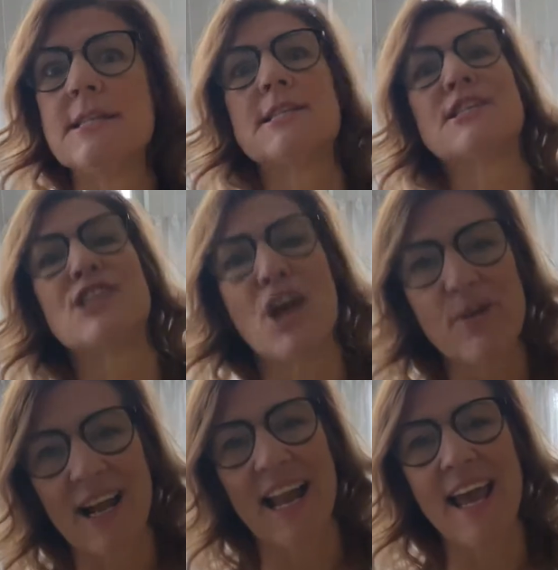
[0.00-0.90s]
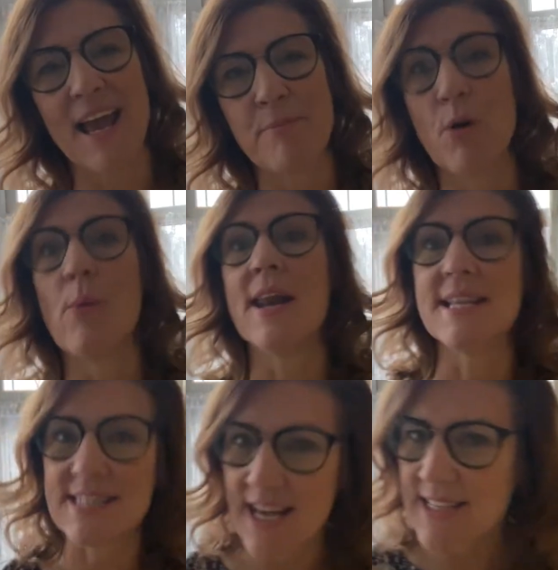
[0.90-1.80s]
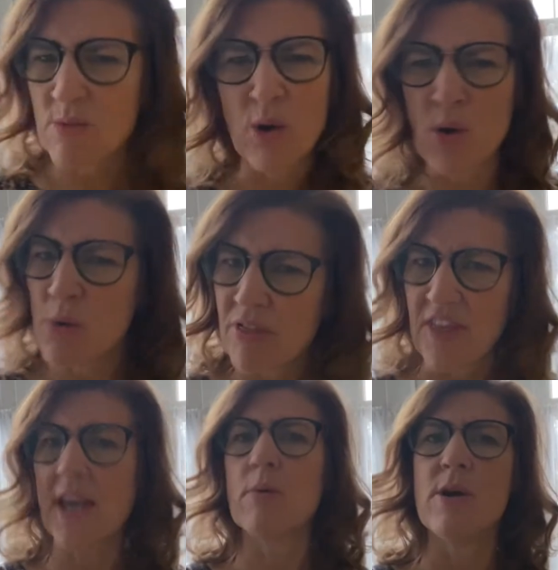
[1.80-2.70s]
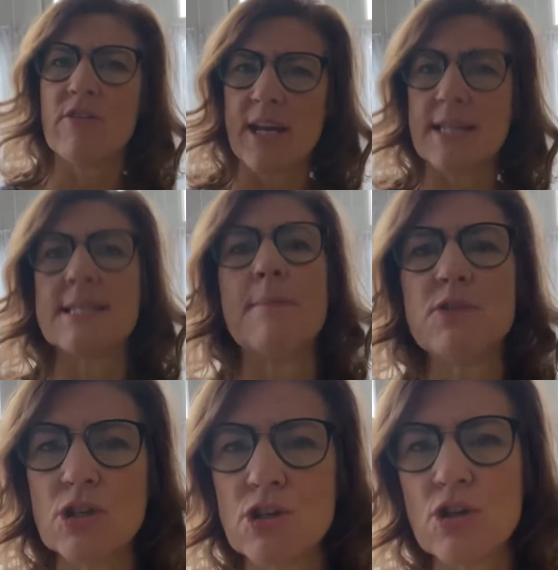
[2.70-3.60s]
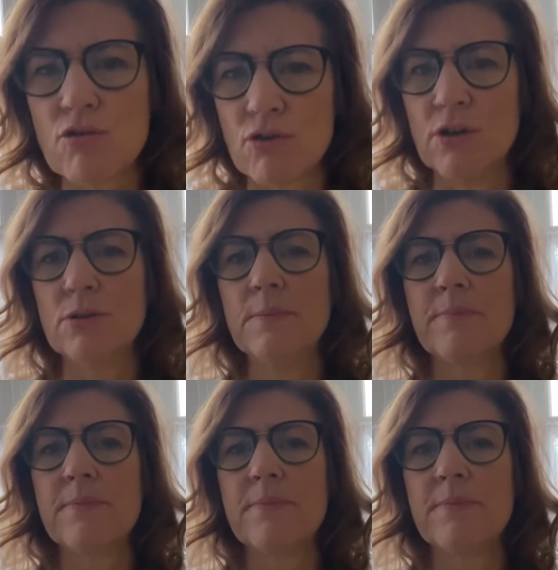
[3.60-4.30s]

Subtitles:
it's so clear, but when it's us, we all think we're an exception to the rule?